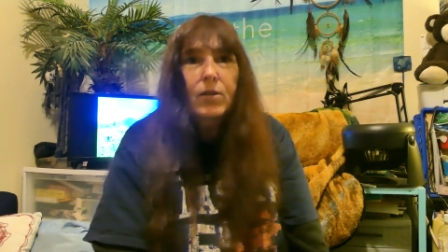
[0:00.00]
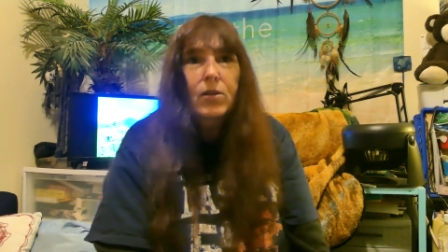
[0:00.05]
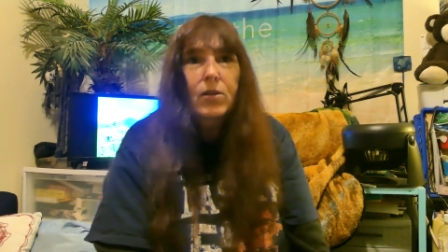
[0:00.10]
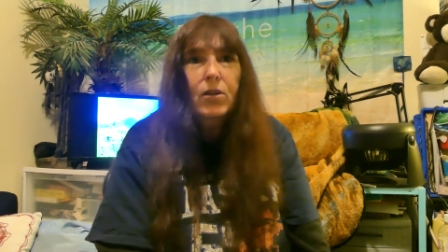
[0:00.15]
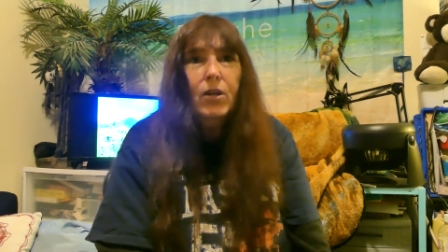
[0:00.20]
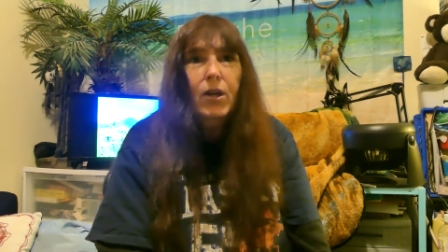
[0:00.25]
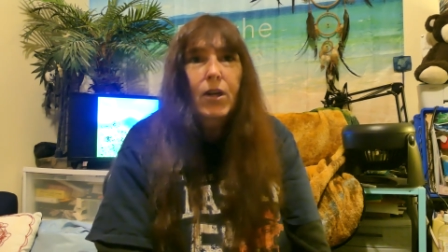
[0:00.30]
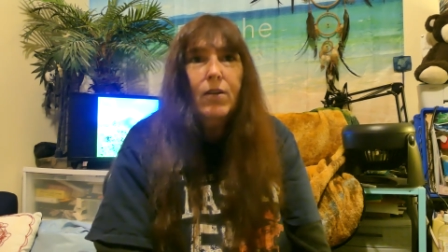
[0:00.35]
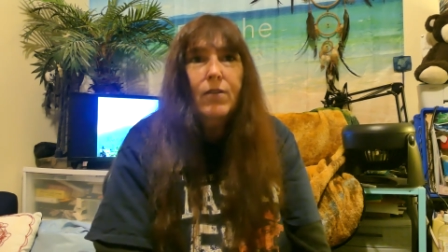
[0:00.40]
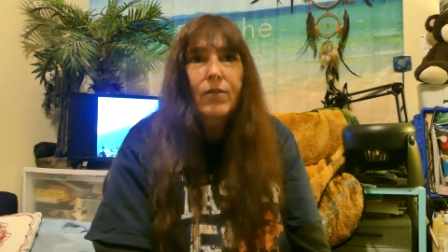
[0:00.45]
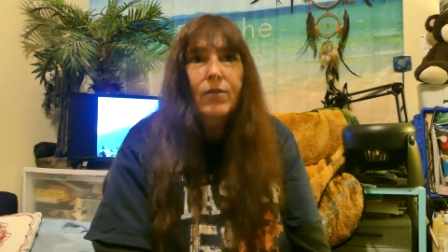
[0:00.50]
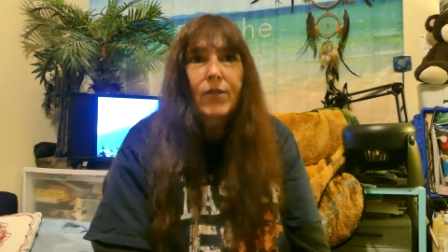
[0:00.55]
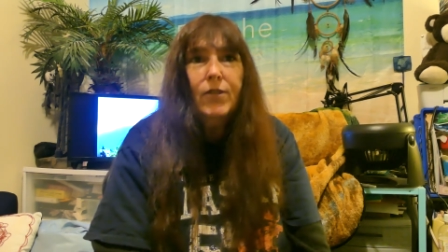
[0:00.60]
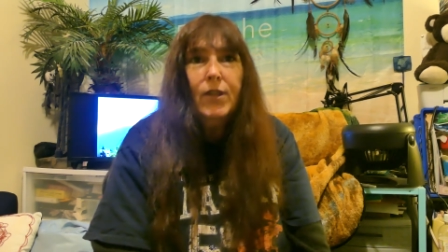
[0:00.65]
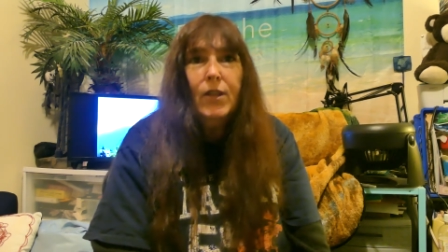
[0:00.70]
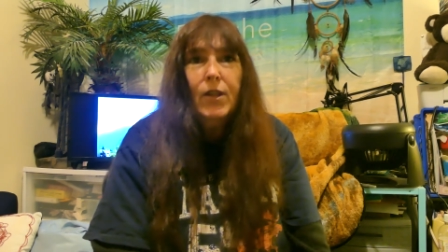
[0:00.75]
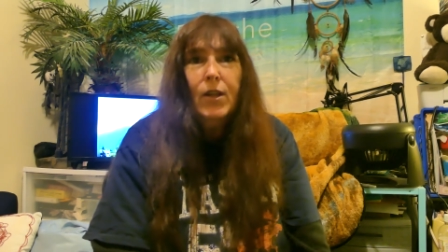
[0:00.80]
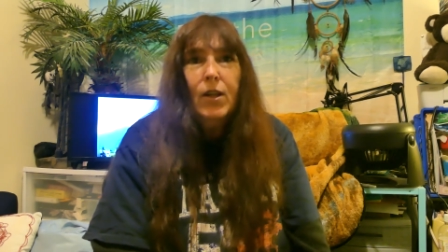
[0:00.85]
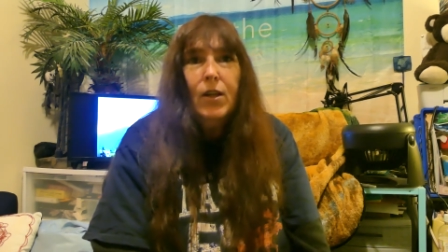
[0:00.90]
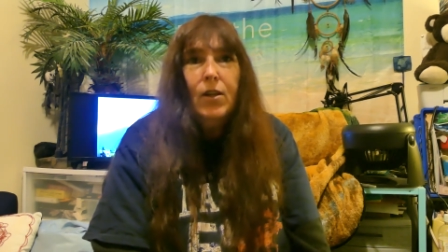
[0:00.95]
you have
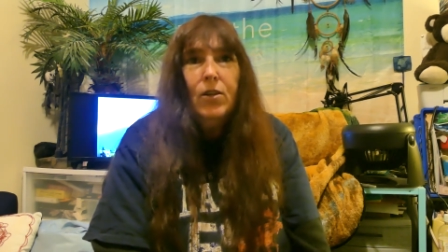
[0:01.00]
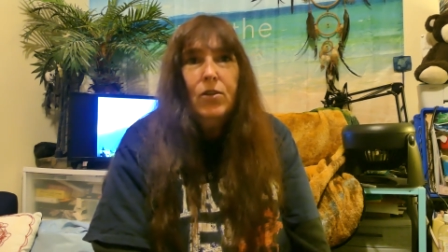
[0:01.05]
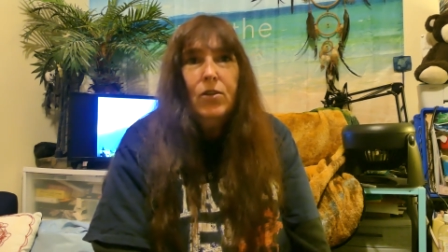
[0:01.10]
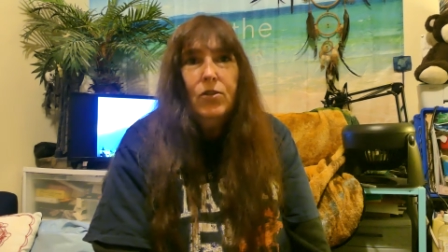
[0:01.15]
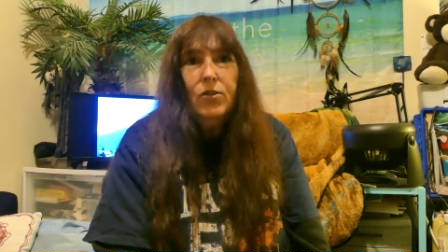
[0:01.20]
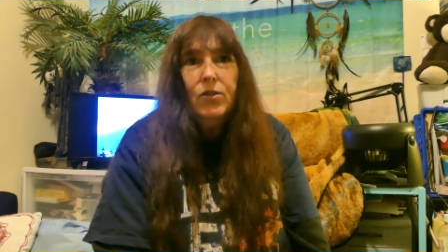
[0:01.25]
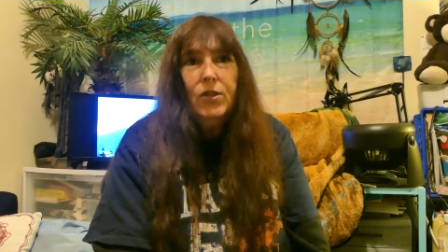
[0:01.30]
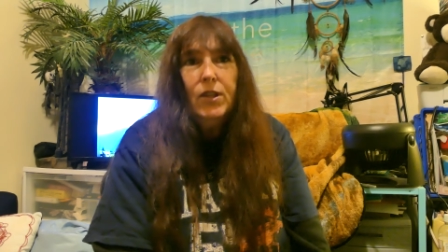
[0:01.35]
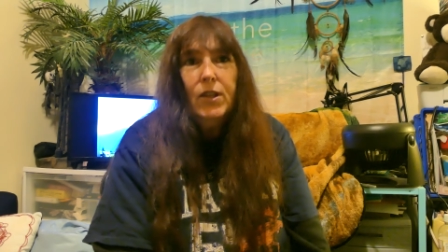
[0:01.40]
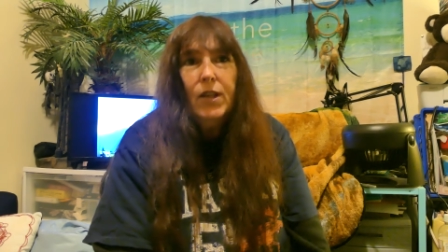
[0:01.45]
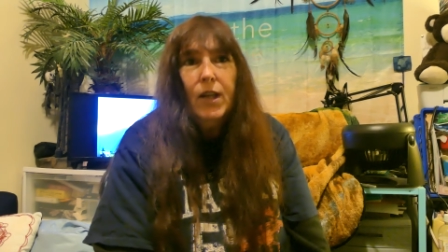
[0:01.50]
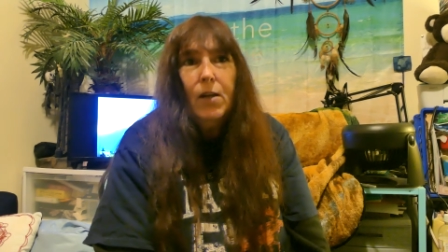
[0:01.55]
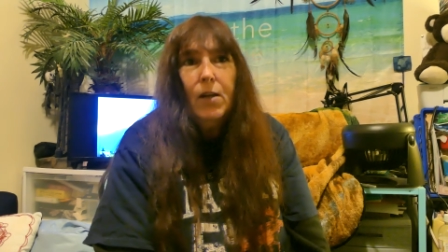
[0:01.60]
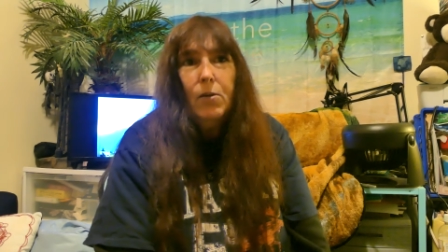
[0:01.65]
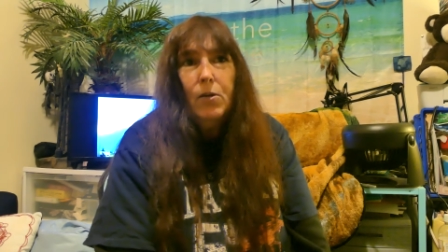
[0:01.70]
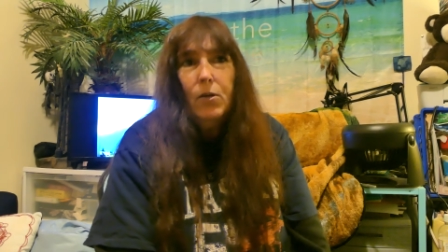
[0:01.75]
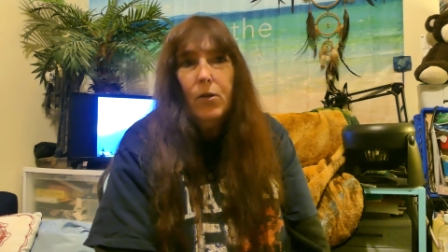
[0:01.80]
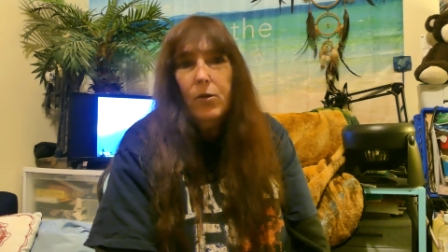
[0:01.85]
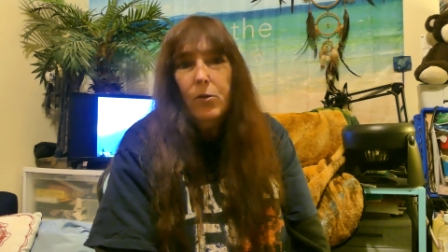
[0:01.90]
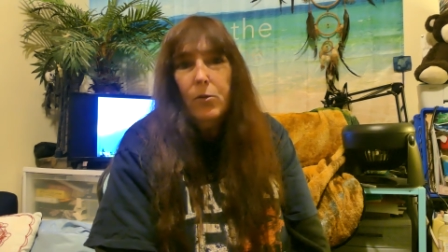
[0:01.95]
usually an
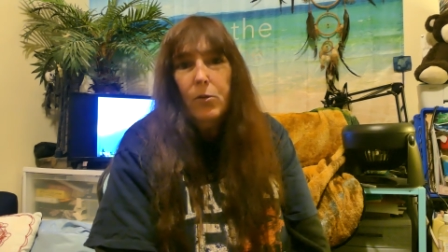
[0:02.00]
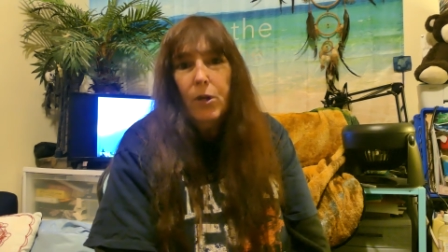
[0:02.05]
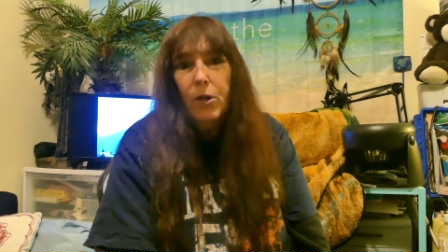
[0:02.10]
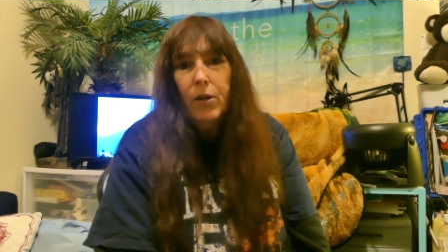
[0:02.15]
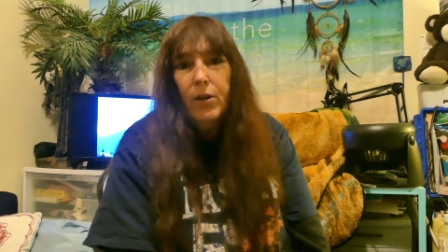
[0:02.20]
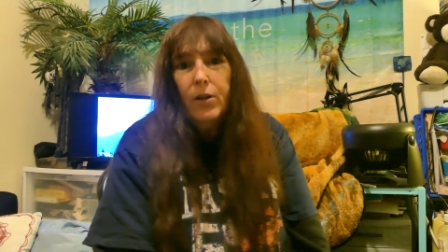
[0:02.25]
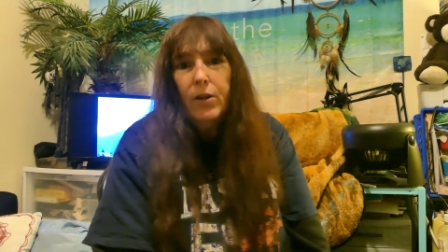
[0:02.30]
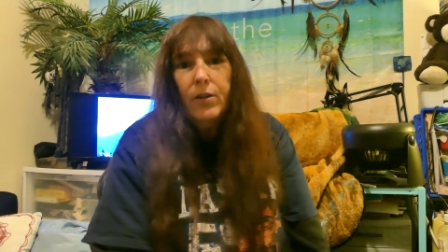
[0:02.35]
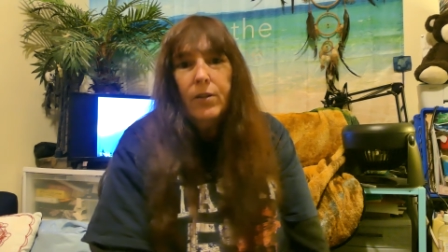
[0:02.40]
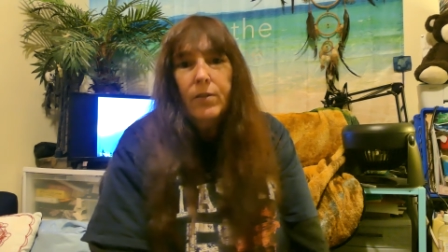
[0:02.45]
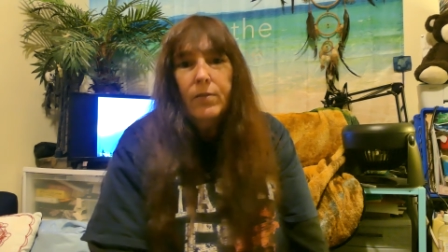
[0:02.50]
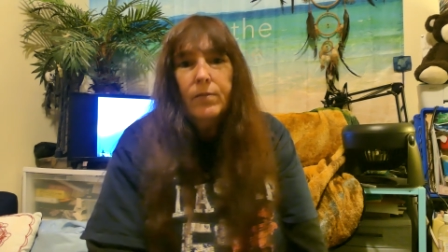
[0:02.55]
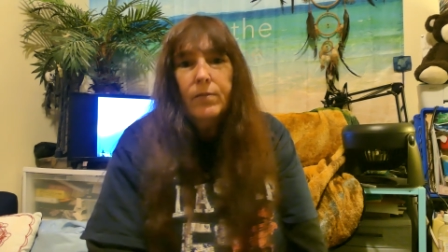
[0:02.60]
hour on the water,